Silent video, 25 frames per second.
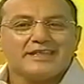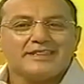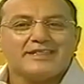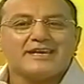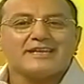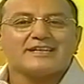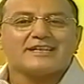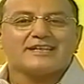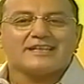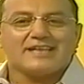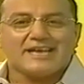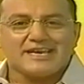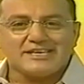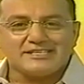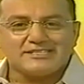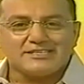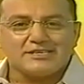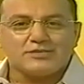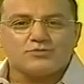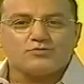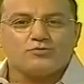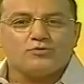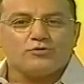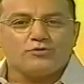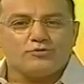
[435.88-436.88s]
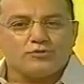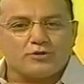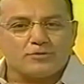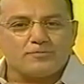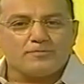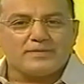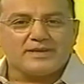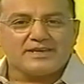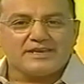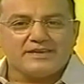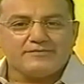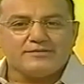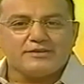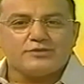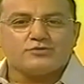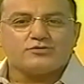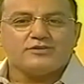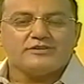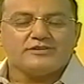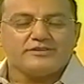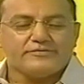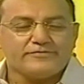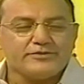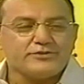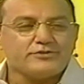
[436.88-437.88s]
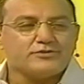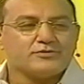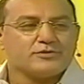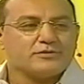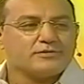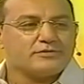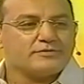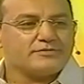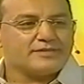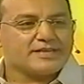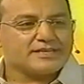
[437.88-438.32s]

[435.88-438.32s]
that license will not be given to individual.